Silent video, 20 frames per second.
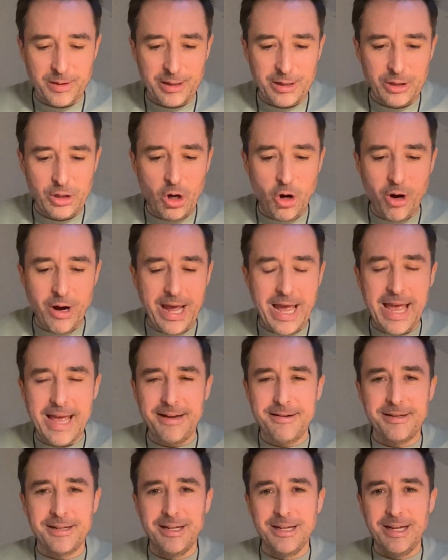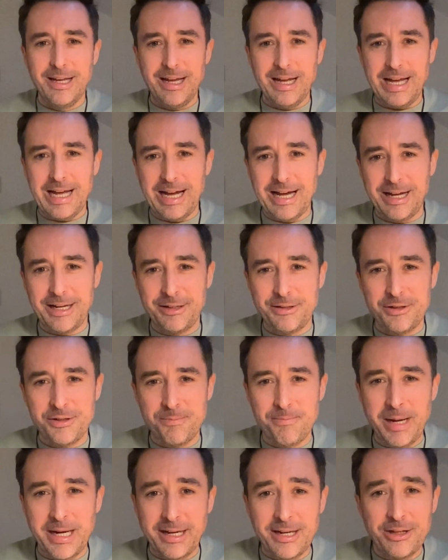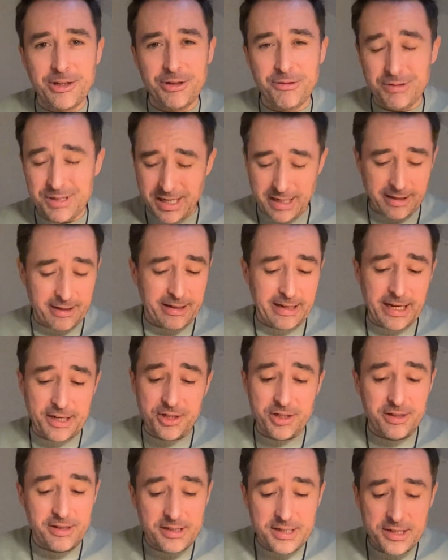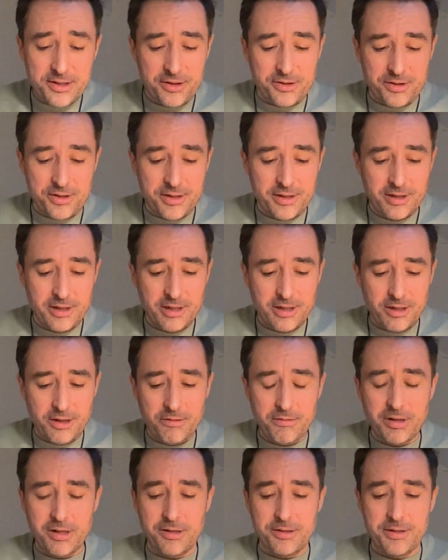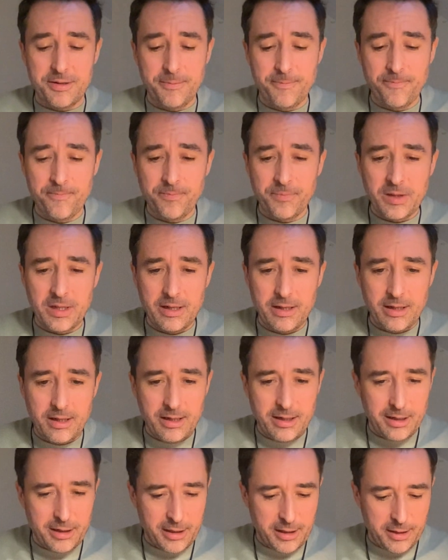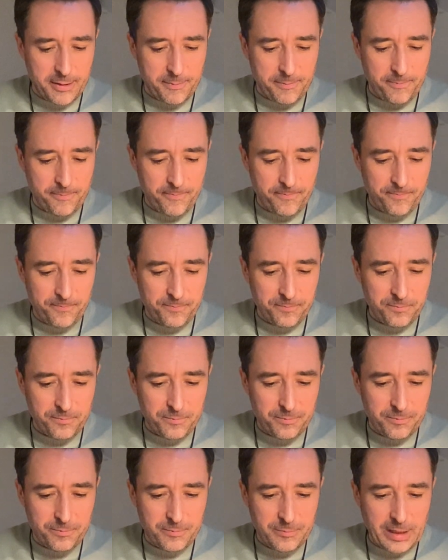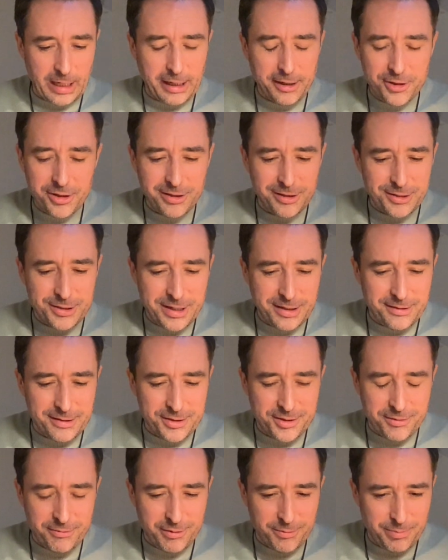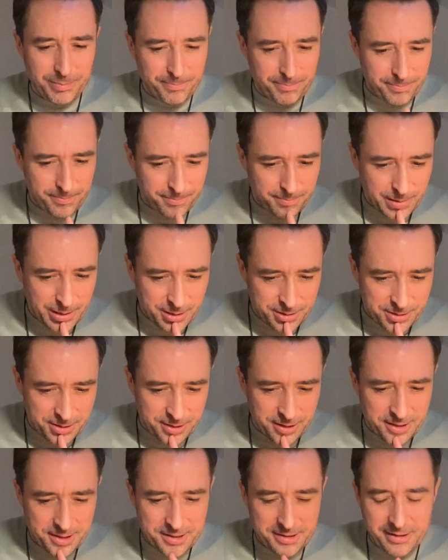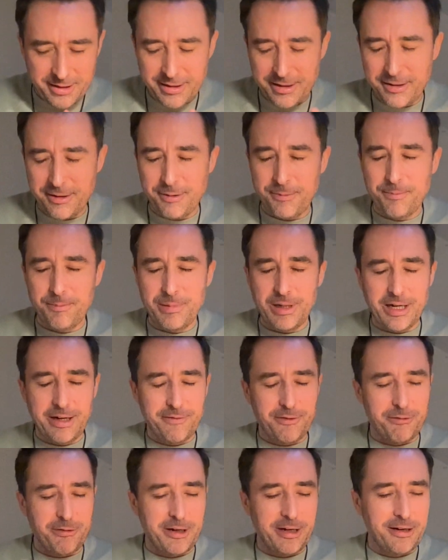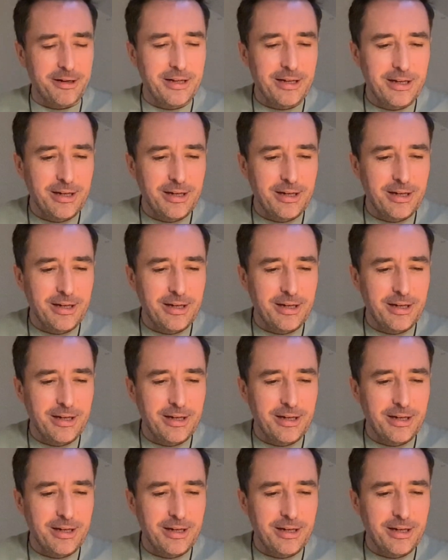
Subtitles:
your head and making you second guess your decisions. Who knows? I actually said this to a person yesterday in a private read,